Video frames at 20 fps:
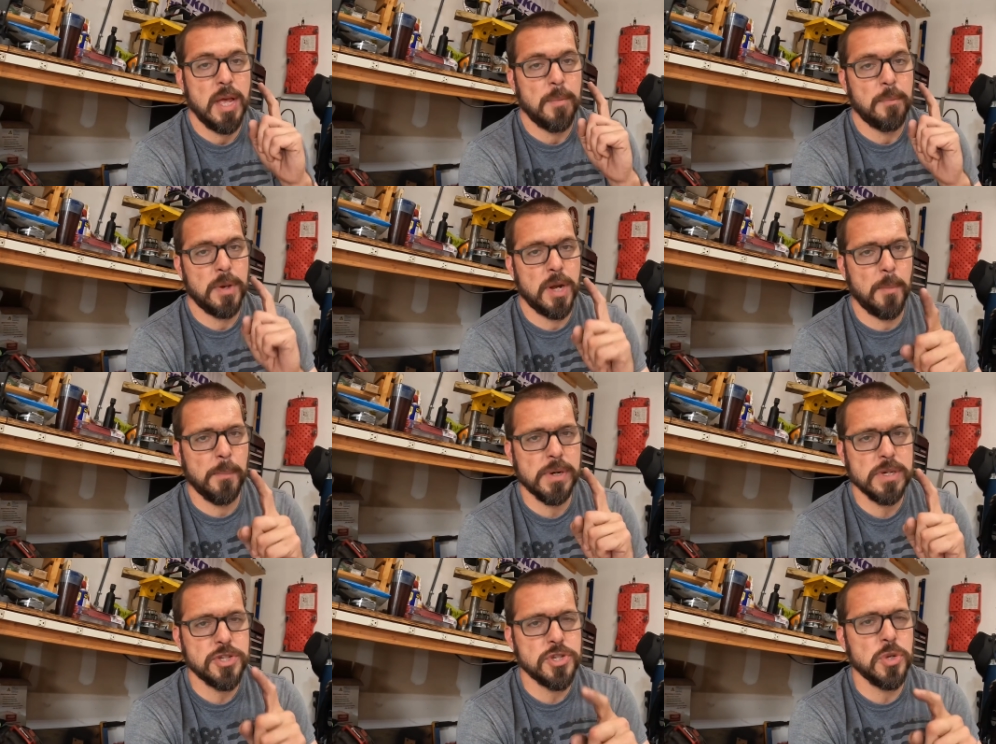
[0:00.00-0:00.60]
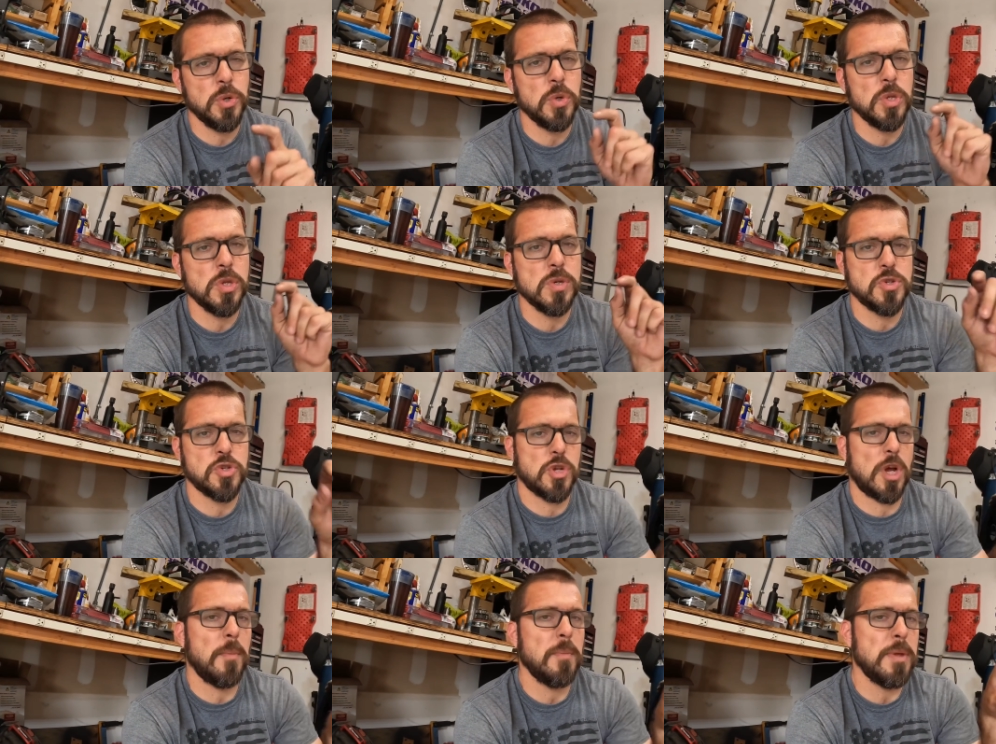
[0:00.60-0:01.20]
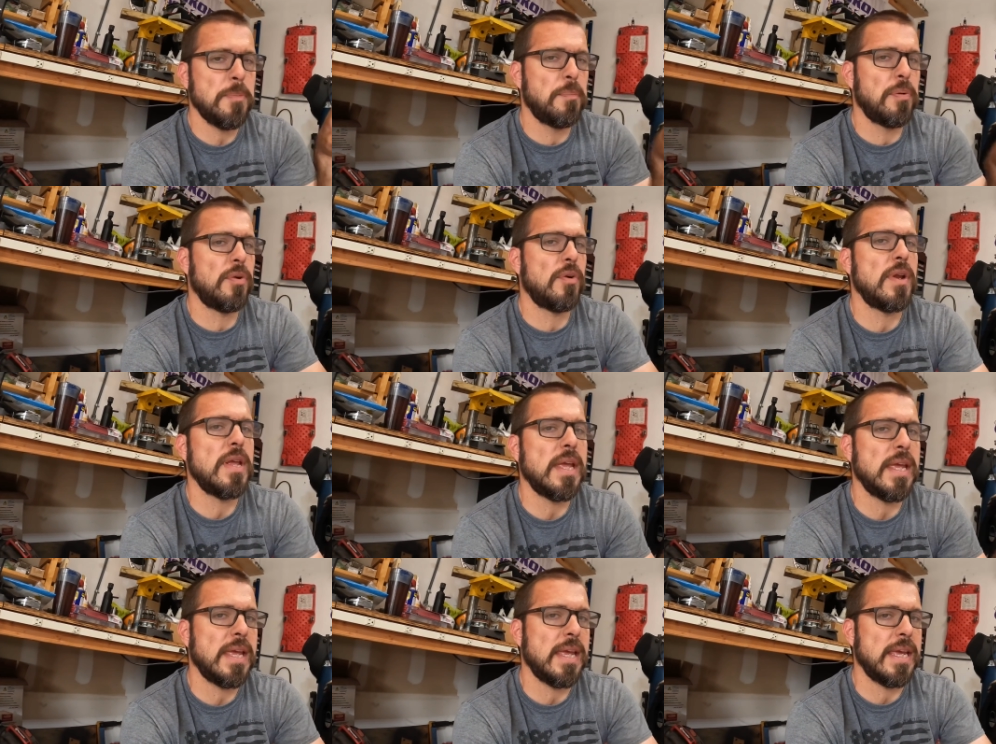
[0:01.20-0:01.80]
But number two, you saw me
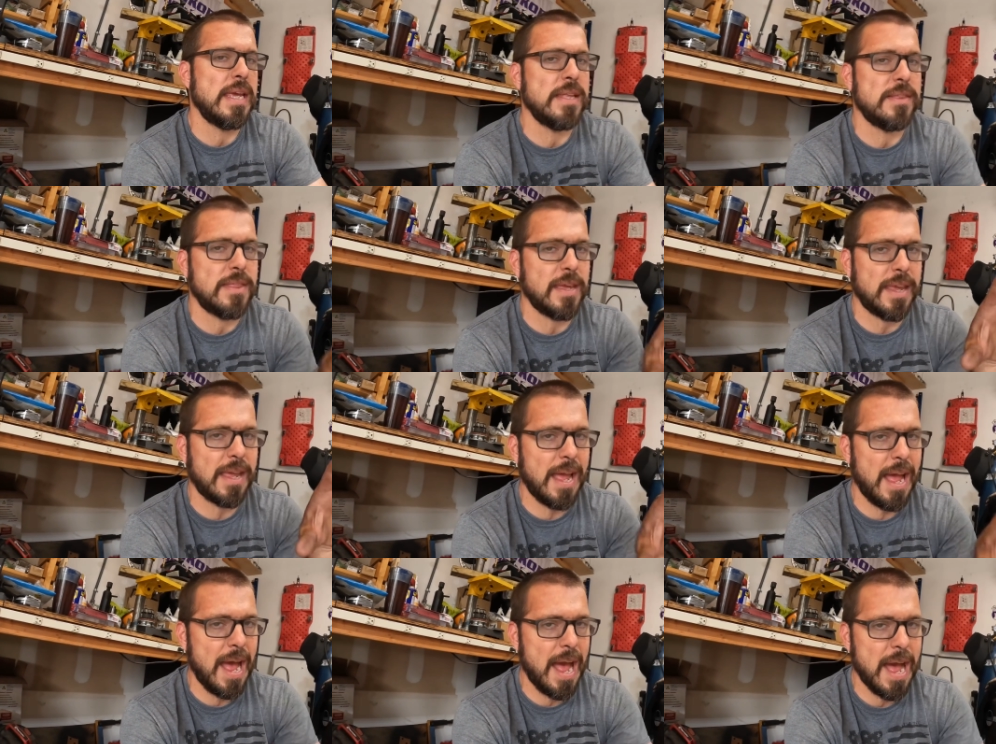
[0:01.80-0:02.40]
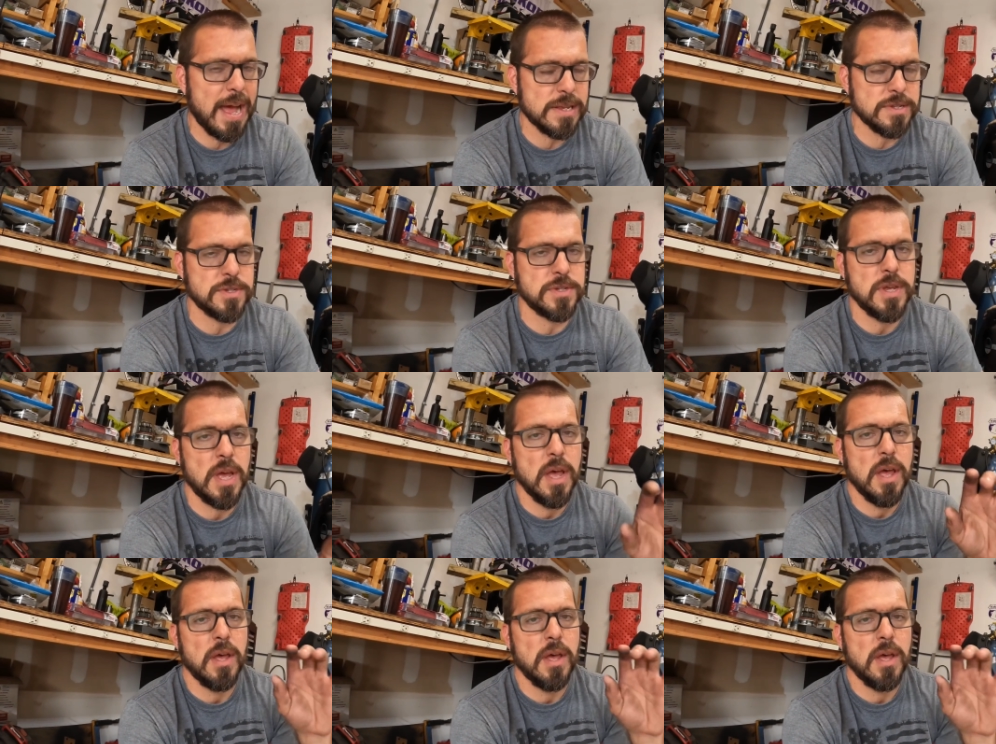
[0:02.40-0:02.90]
preheat the cast.